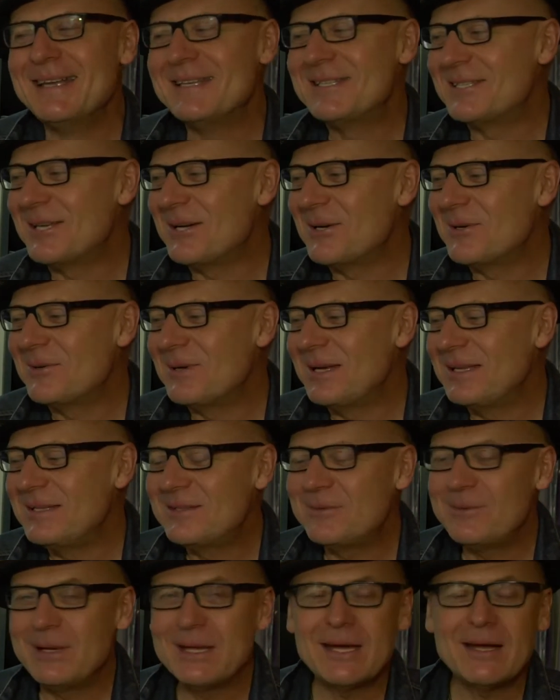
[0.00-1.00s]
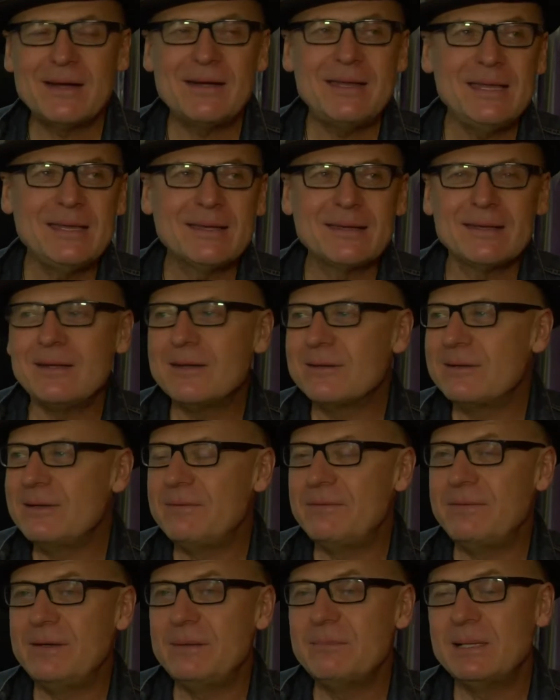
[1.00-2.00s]
so and regarding you know the
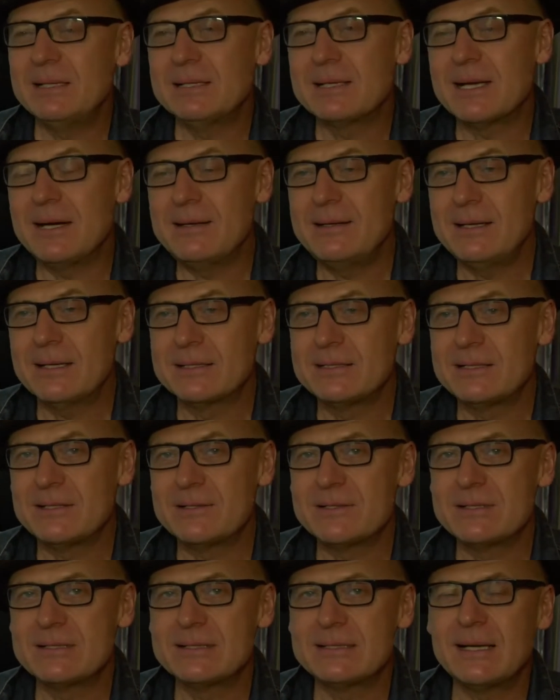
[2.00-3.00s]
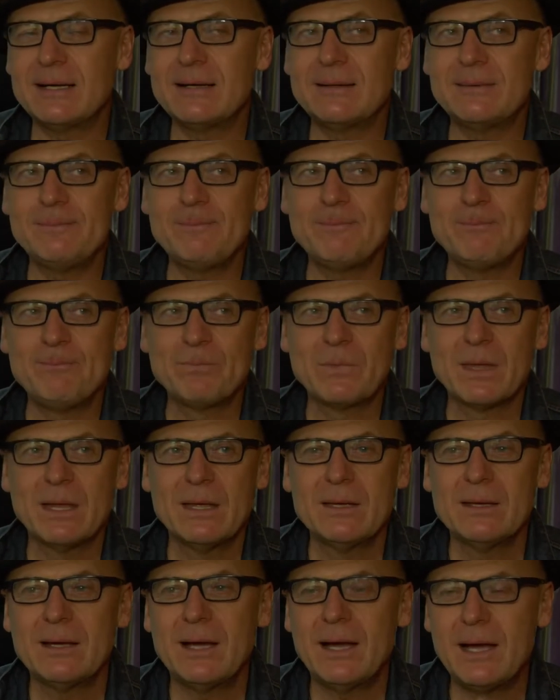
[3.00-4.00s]
female characters, um,
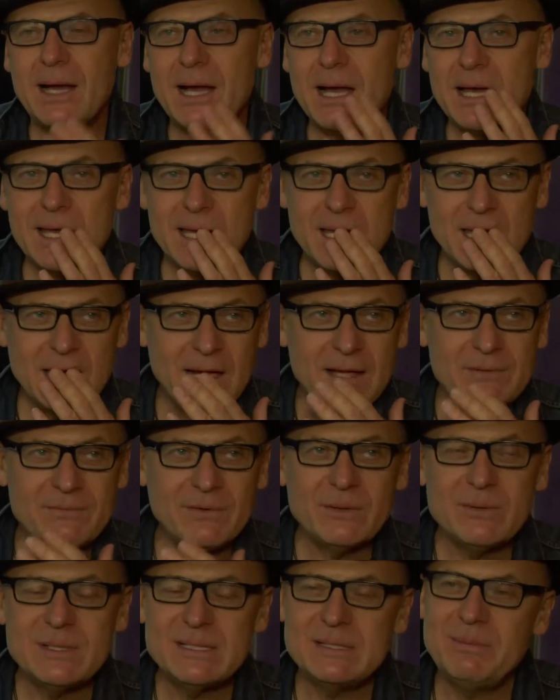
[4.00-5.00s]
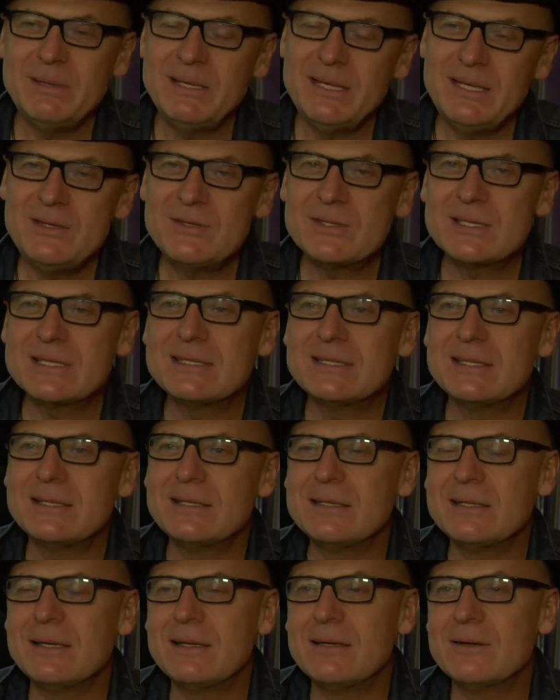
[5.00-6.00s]
I I've always been
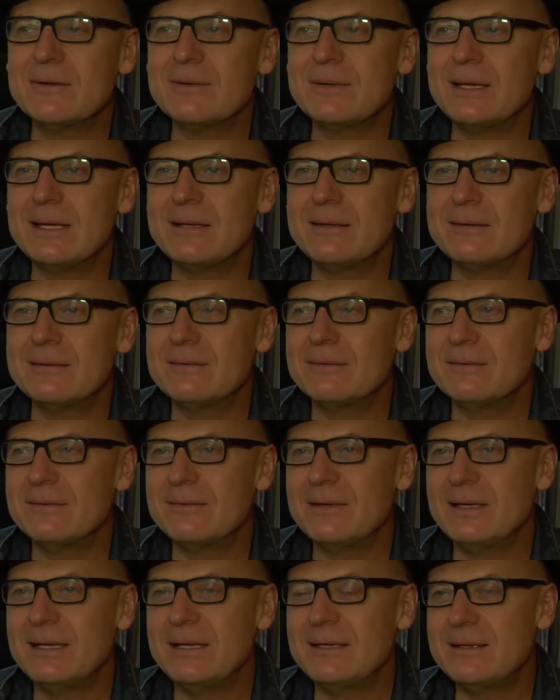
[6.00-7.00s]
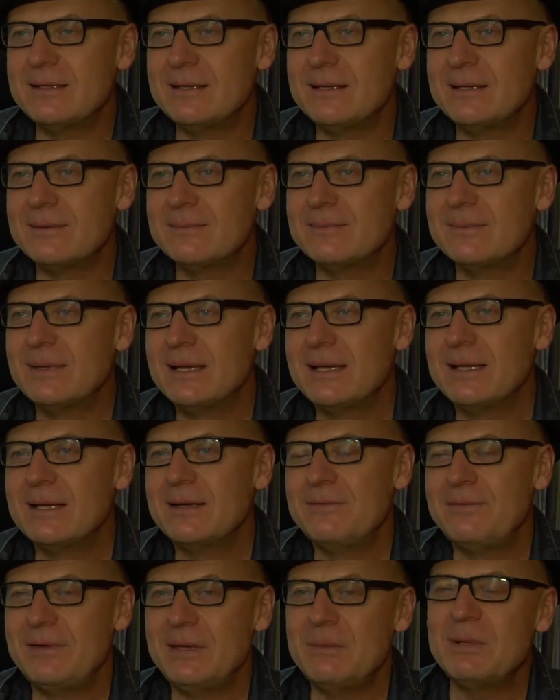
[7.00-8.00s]
interested you know in in um,
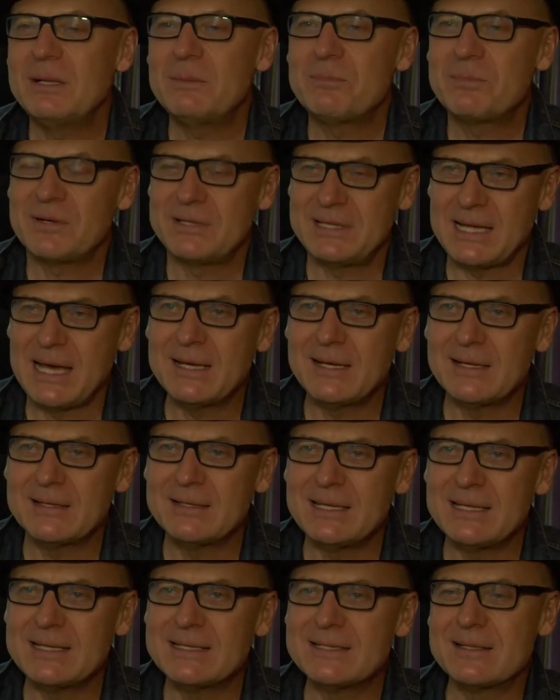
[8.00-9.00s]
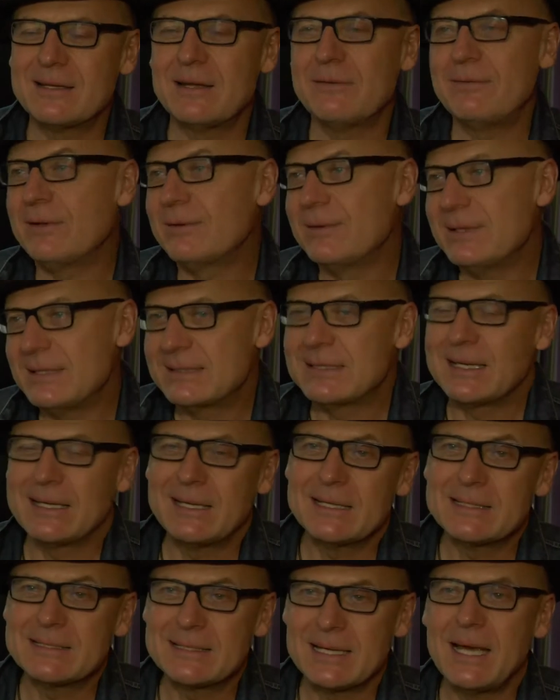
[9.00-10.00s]
female protagonist, and I've always, I
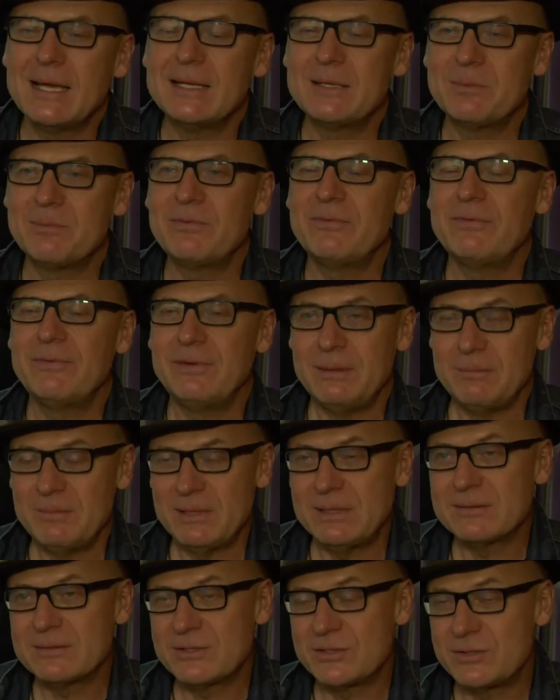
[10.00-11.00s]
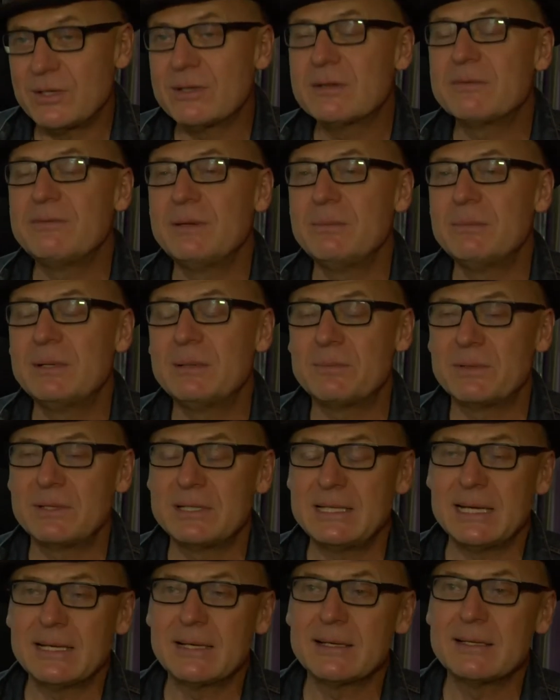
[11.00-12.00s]
guess, had female, strong female
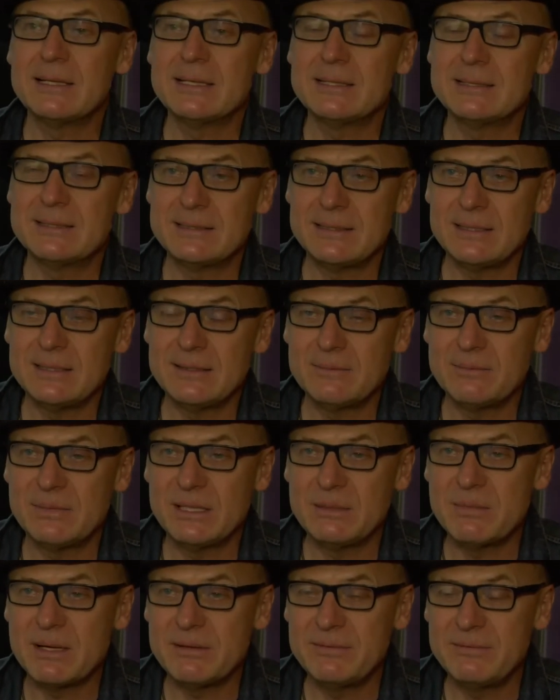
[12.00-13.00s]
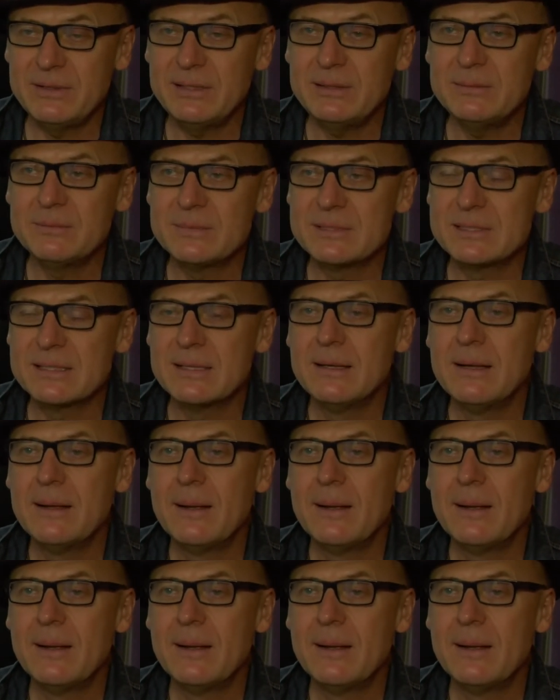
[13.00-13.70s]
protagonists in, in my films,